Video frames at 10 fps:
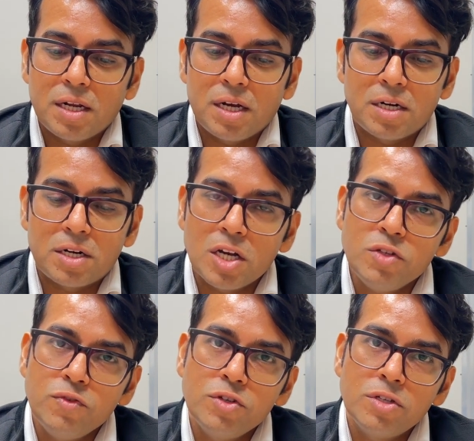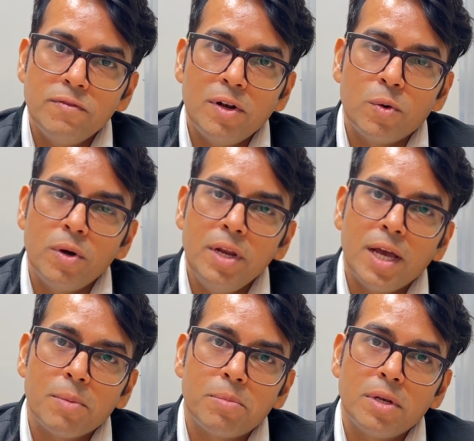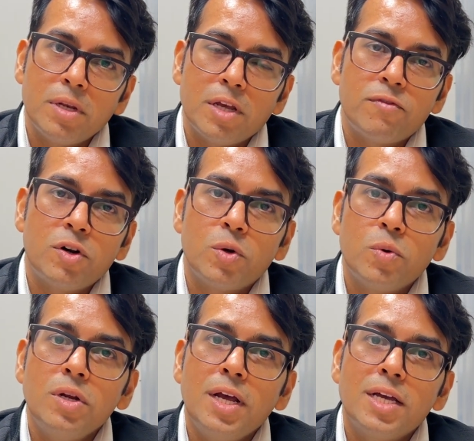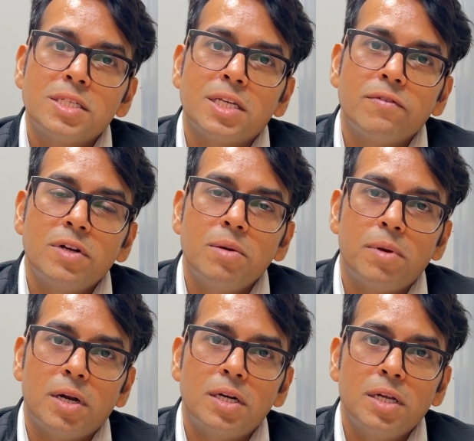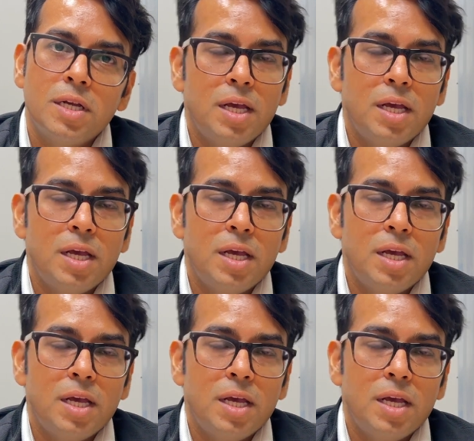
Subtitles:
a transfusion will only happen if a donor has given a blood,